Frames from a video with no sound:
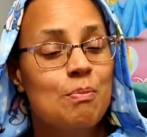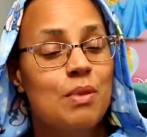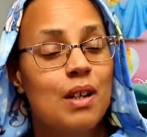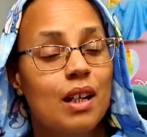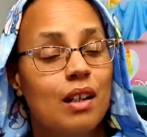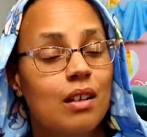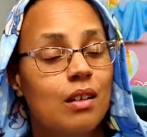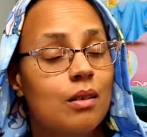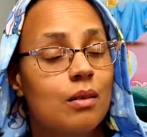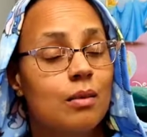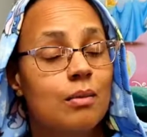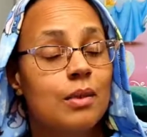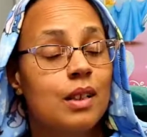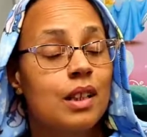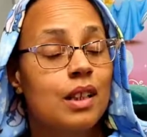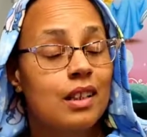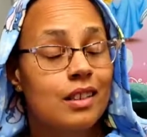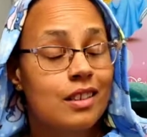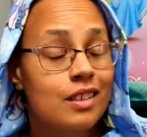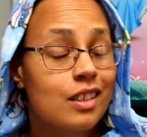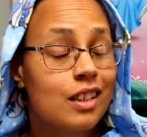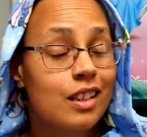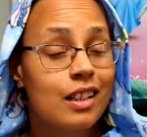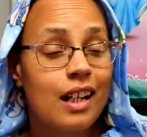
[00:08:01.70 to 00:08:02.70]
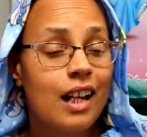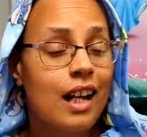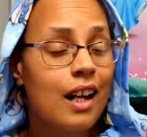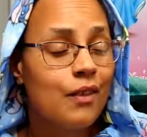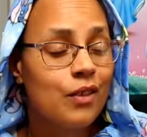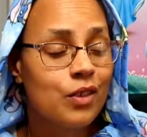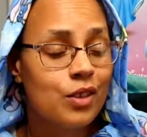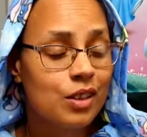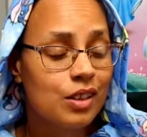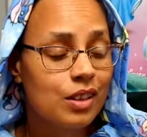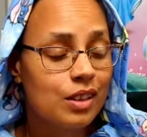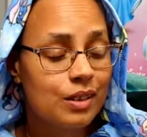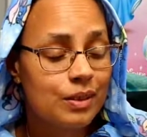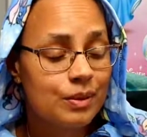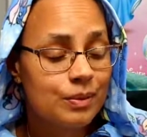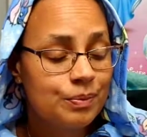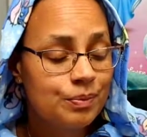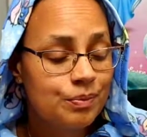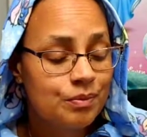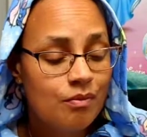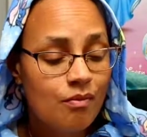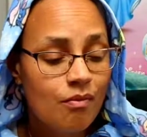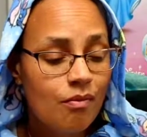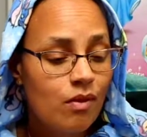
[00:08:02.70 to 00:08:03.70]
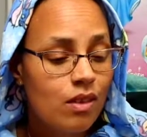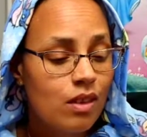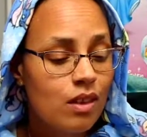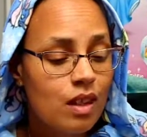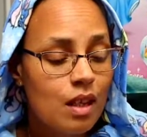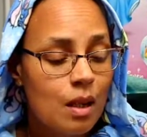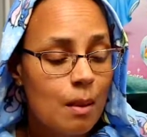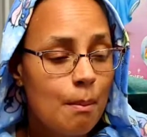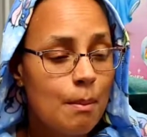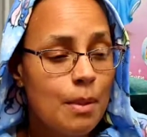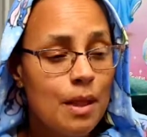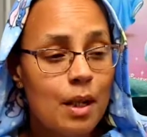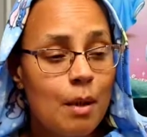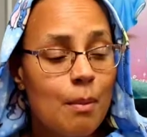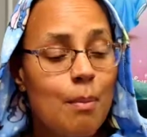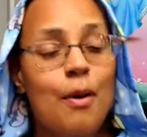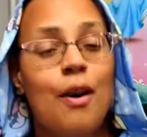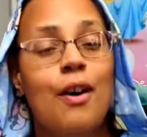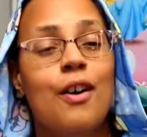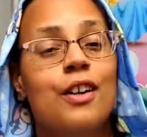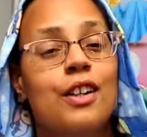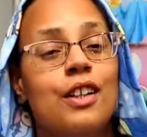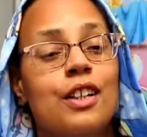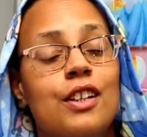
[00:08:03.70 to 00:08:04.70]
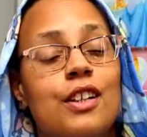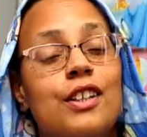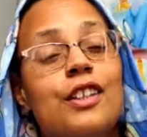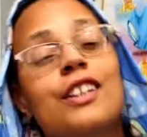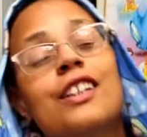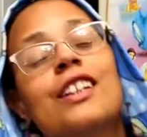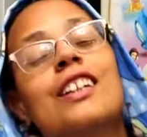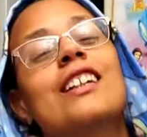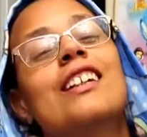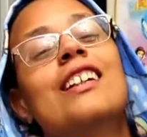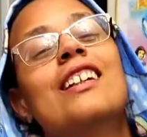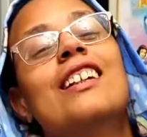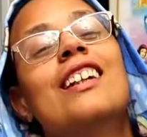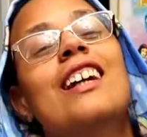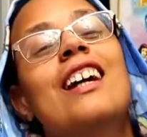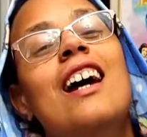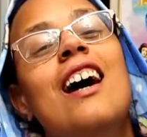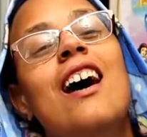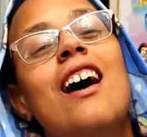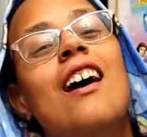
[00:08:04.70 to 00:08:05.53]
big one um that's going to have to be a party cookie.